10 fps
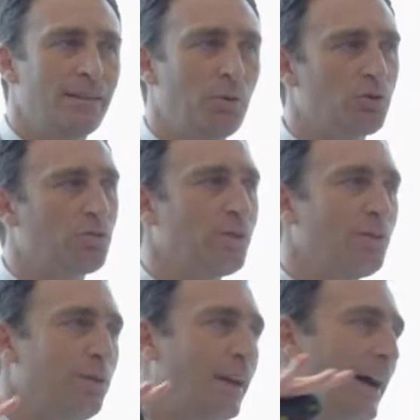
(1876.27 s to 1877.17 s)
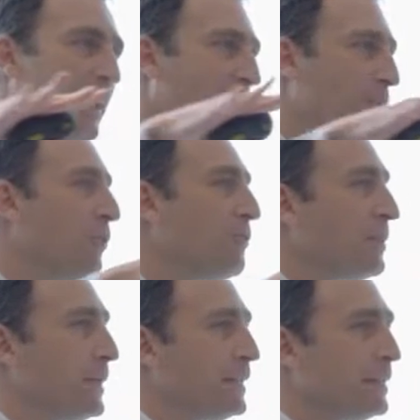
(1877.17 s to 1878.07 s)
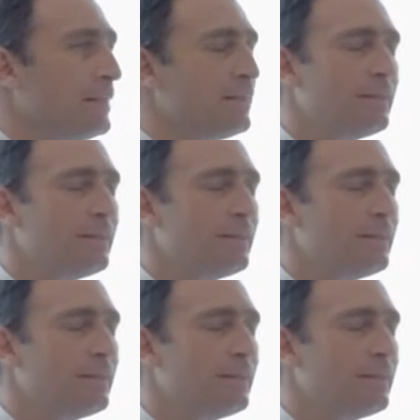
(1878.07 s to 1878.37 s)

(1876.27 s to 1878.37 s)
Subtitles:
He was flying around Seville.